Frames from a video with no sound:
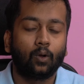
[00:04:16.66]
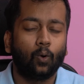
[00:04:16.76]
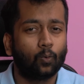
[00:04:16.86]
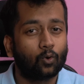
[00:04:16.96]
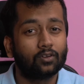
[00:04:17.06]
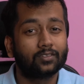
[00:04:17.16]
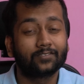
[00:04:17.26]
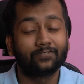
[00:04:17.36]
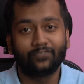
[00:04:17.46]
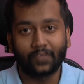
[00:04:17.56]
Overall, it's
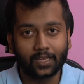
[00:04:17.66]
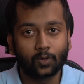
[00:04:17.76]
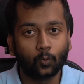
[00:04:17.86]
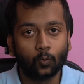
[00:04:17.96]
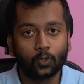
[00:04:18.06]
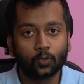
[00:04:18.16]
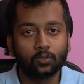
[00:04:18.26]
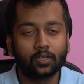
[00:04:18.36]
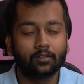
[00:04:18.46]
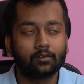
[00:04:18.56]
a very cool
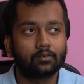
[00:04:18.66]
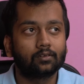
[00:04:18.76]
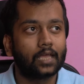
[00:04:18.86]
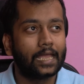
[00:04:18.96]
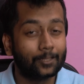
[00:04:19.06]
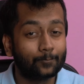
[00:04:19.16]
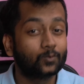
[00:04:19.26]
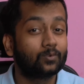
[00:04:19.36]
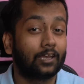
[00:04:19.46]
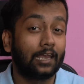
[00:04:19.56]
tool and helps
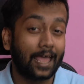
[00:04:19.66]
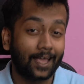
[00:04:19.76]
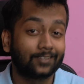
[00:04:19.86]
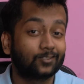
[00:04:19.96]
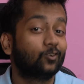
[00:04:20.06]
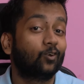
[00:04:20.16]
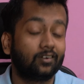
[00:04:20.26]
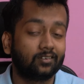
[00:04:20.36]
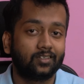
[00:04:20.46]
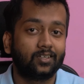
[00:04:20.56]
you relax a lot,
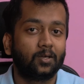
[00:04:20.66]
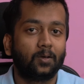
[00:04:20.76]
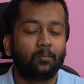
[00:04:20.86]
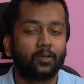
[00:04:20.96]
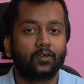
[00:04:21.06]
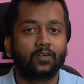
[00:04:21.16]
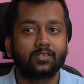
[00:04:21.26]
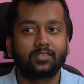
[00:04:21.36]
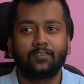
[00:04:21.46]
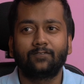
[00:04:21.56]

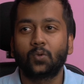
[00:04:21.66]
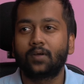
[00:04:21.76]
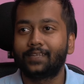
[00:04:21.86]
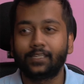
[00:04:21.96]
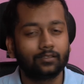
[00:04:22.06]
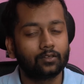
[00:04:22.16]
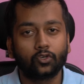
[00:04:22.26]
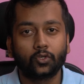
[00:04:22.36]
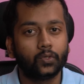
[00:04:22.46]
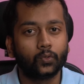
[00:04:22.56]
because if you have anything
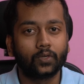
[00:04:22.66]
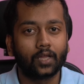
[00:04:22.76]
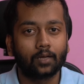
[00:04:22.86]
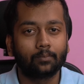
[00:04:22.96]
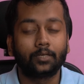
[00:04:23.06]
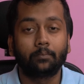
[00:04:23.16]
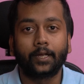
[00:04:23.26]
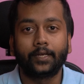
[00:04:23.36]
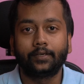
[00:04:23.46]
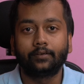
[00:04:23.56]
on your new tab, it
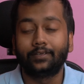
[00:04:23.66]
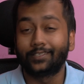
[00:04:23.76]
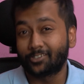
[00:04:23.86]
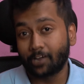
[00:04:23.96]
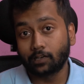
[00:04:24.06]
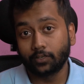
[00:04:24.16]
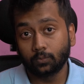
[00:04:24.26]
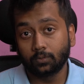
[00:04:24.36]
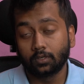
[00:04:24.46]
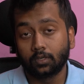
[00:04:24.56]
might distract you.
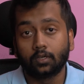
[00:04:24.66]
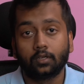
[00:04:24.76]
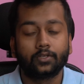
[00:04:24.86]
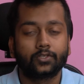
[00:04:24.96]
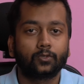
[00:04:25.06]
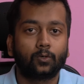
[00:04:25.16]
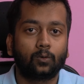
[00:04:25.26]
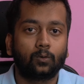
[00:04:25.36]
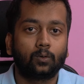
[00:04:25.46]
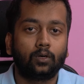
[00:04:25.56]

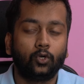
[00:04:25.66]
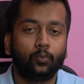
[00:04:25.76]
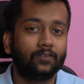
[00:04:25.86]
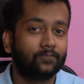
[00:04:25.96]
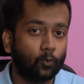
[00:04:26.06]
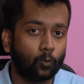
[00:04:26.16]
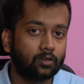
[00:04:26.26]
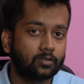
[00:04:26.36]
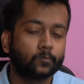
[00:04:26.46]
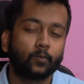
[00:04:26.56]
So to be
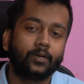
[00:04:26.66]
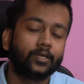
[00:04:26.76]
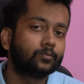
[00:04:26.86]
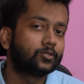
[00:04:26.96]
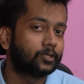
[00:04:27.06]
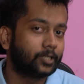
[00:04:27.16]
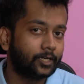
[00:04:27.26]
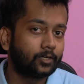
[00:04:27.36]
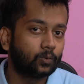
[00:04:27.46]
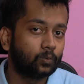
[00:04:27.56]
focused, Momentum is a
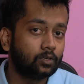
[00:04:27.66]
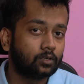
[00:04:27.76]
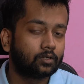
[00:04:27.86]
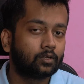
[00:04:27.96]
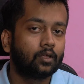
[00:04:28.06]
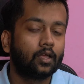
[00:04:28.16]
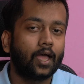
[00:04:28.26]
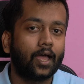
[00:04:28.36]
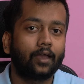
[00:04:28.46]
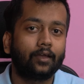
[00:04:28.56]
great tool,
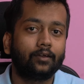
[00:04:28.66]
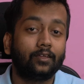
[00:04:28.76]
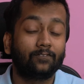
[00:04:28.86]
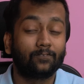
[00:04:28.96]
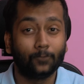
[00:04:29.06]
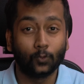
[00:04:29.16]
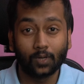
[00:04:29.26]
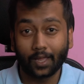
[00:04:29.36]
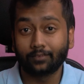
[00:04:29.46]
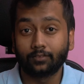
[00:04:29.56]
and if you
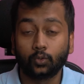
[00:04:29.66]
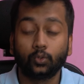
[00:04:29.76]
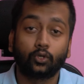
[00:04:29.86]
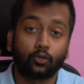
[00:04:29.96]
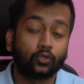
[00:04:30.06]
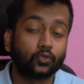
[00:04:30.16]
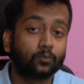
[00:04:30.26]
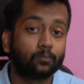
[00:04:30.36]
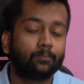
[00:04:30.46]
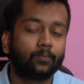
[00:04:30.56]
like the tool, you can
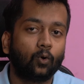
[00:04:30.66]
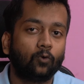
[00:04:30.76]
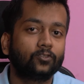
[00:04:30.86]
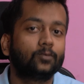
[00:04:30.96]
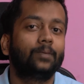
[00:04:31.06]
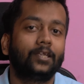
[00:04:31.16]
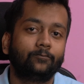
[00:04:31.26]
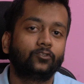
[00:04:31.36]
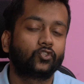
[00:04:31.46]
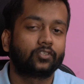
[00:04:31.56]
also go for the paid
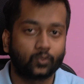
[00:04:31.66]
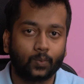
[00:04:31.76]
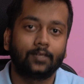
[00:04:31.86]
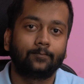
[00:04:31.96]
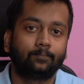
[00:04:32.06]
version as well.